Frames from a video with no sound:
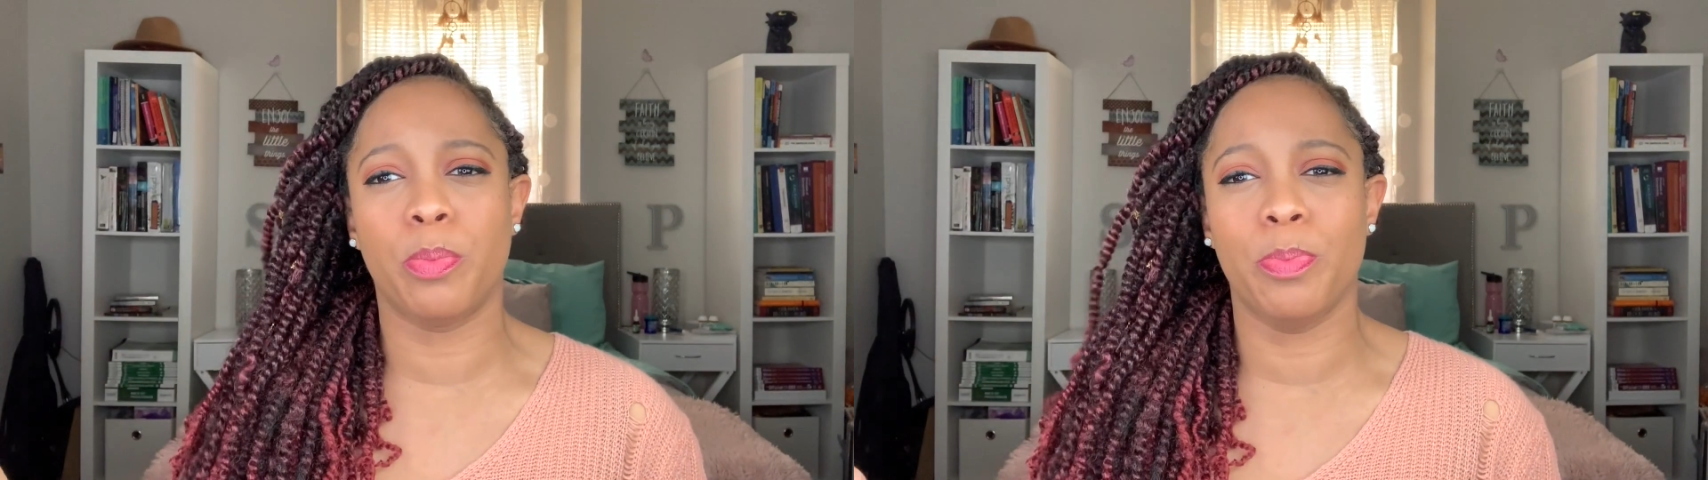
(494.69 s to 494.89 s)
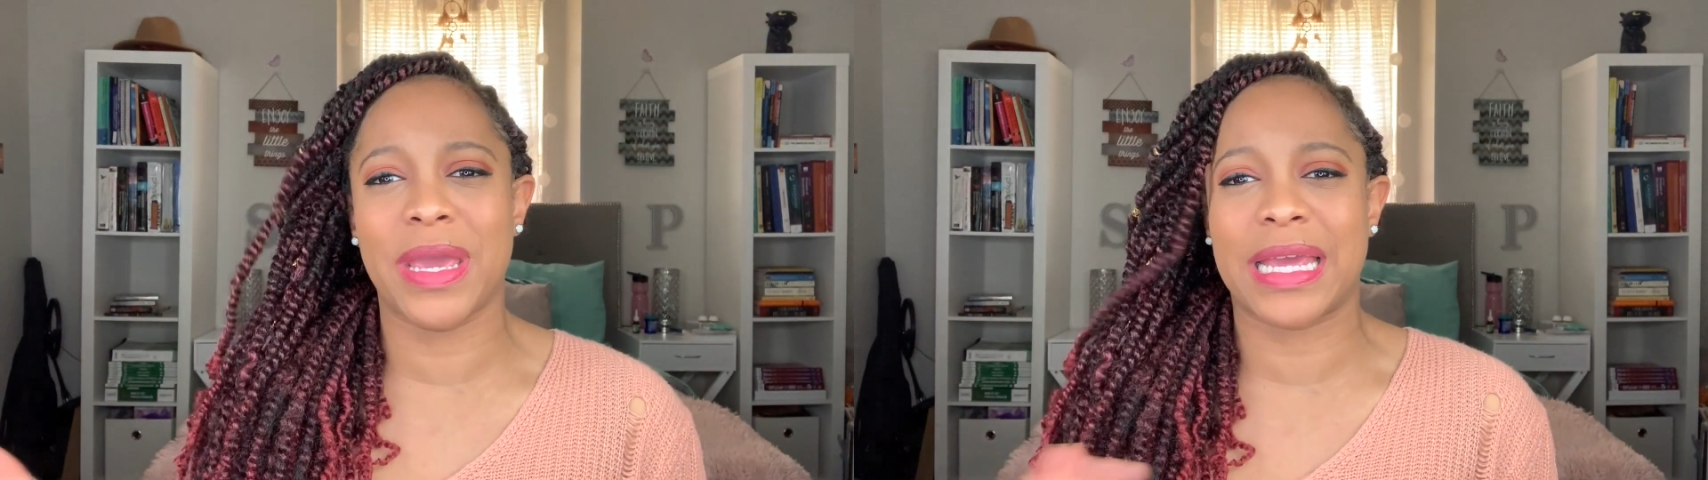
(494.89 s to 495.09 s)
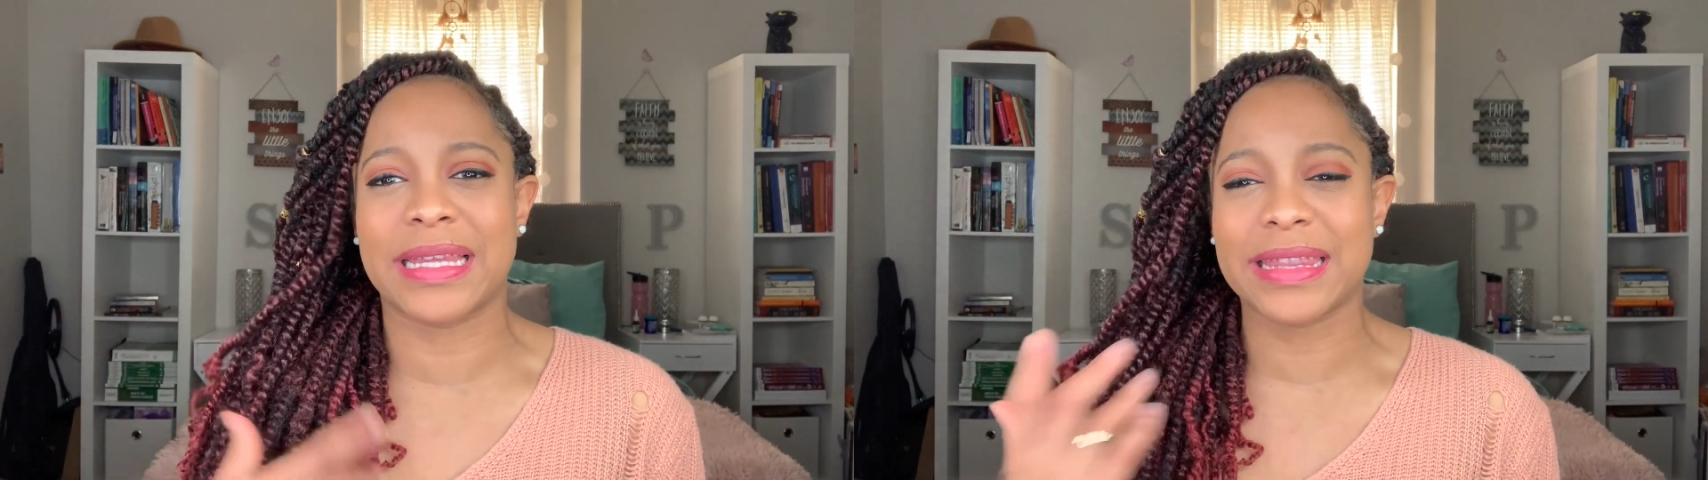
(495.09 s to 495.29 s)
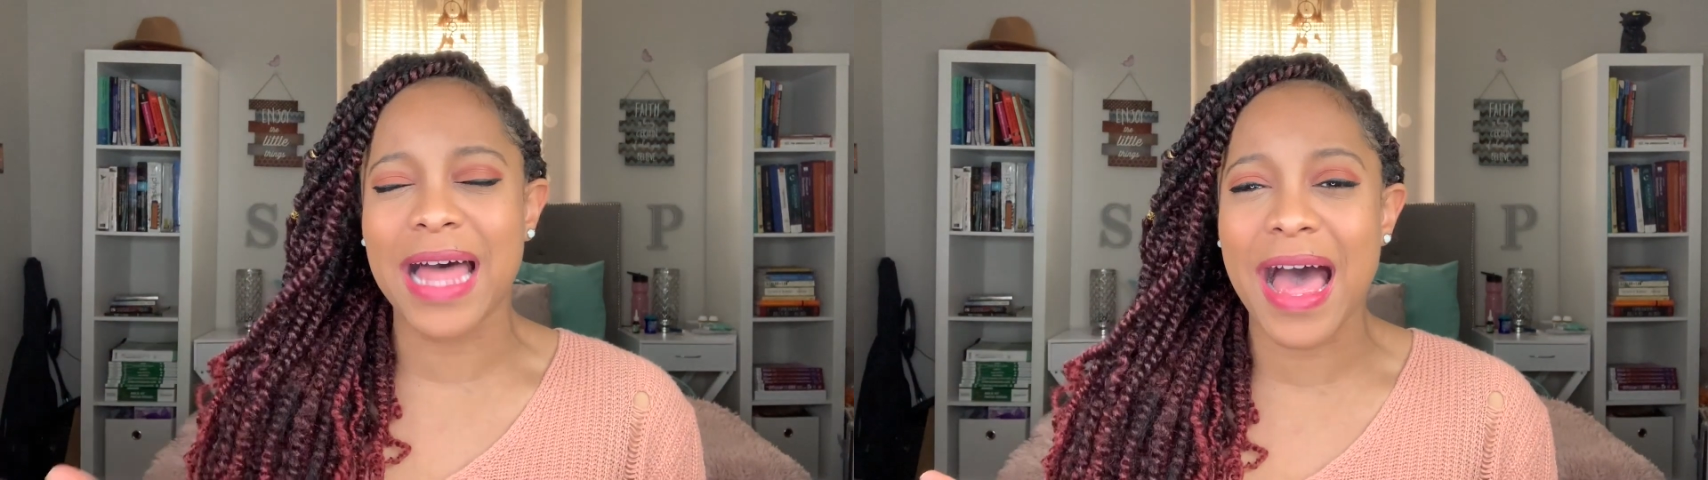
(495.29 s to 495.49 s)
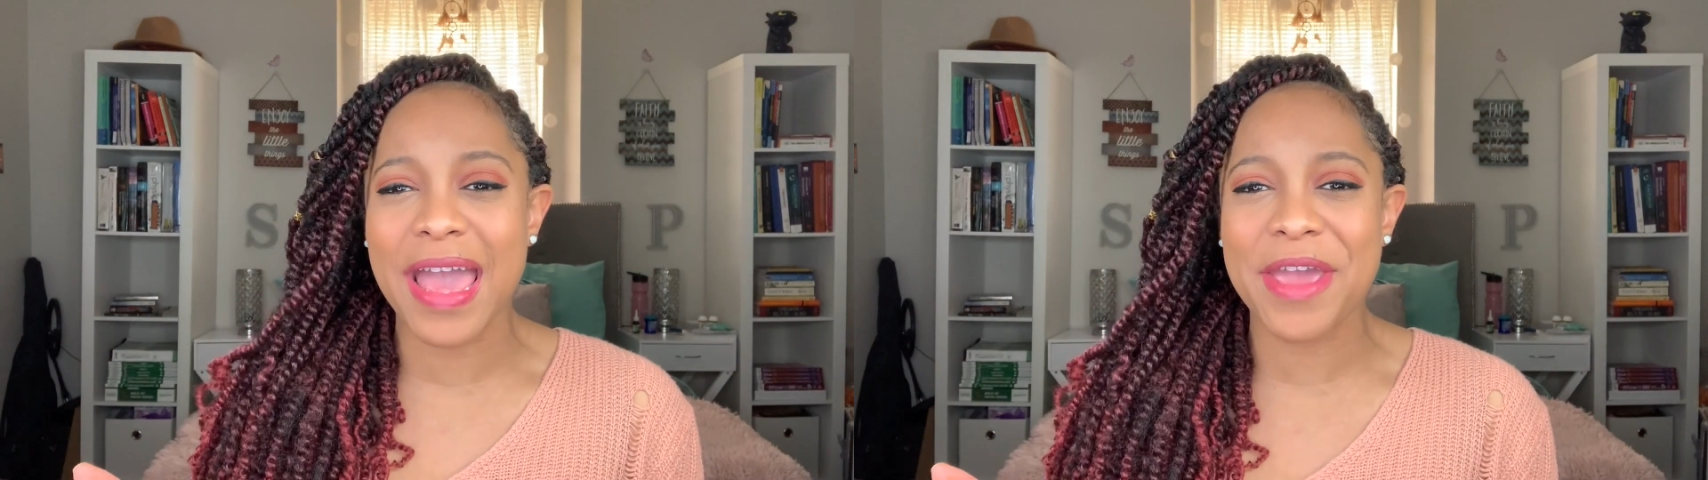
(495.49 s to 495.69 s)
make it
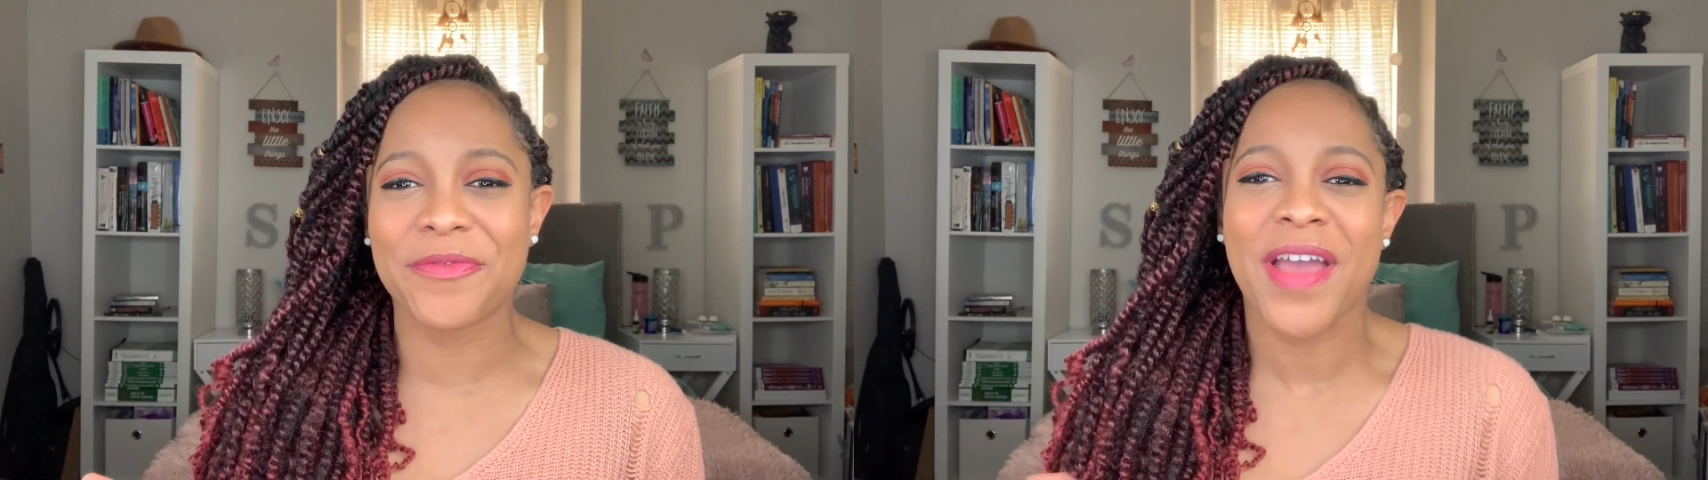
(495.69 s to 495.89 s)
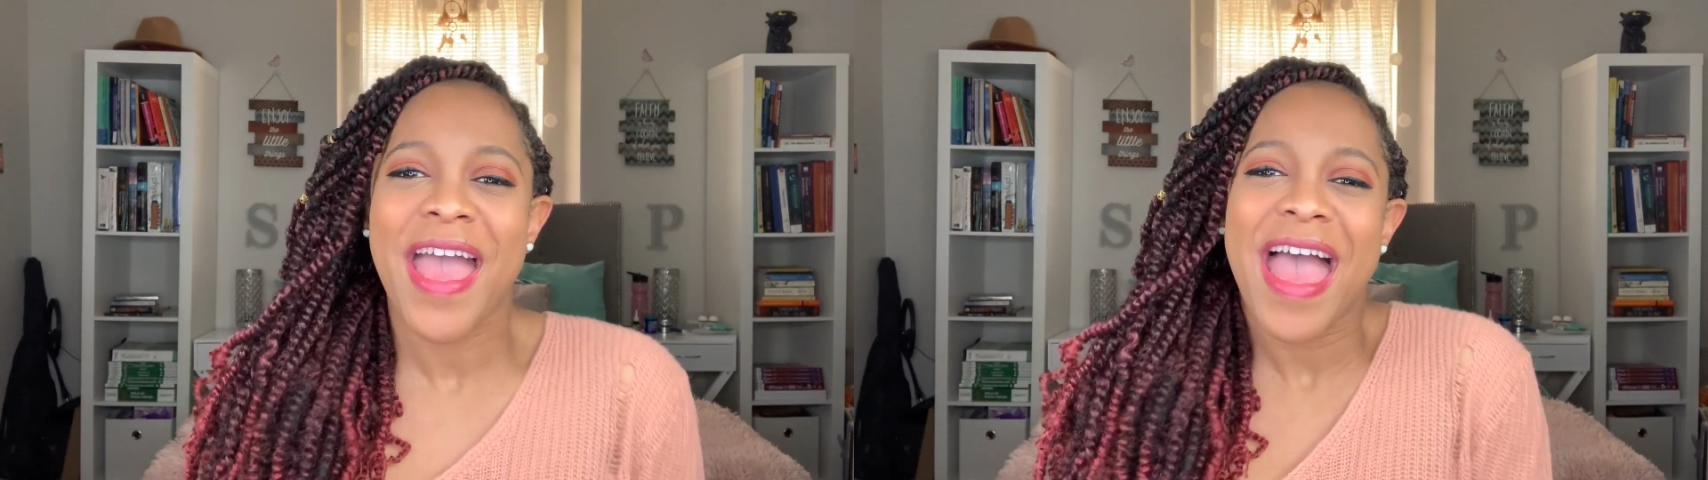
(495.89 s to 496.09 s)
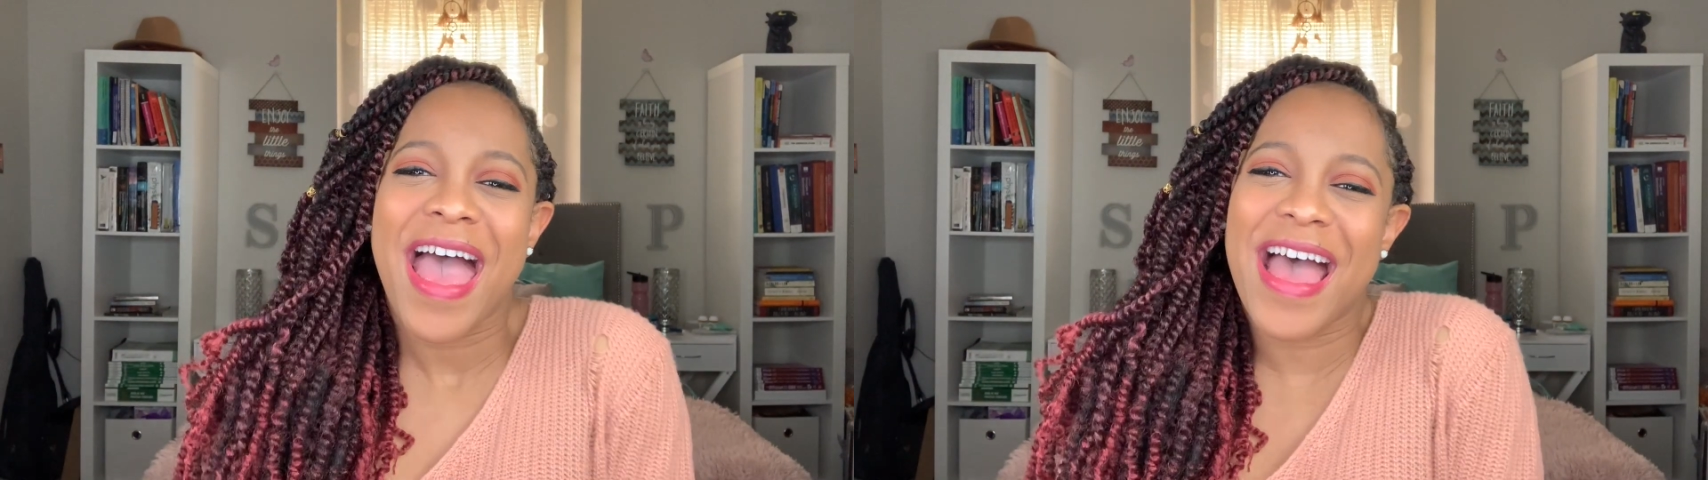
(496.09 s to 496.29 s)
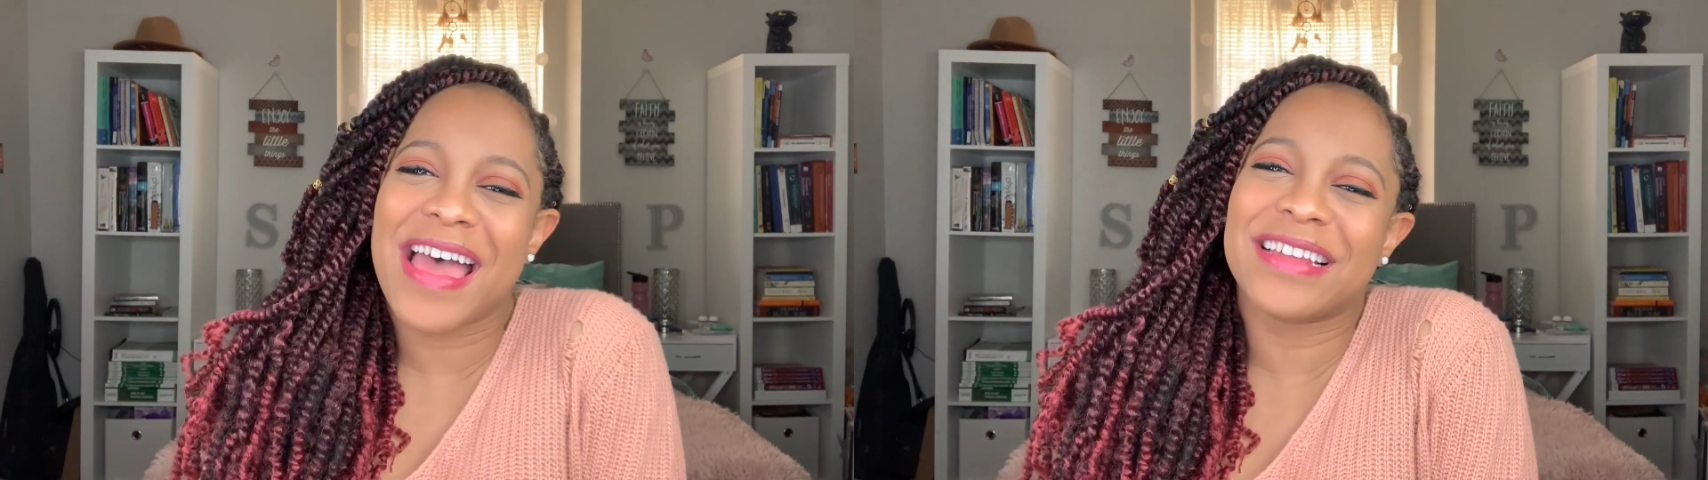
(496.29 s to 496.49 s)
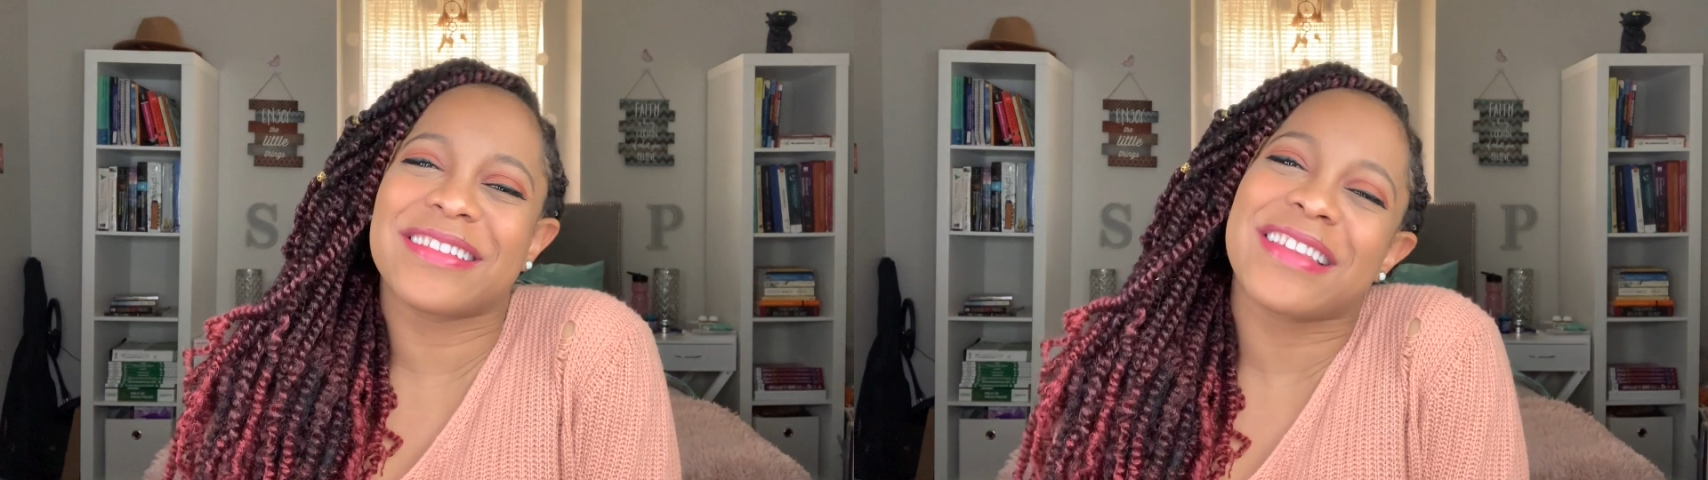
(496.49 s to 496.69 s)
live. And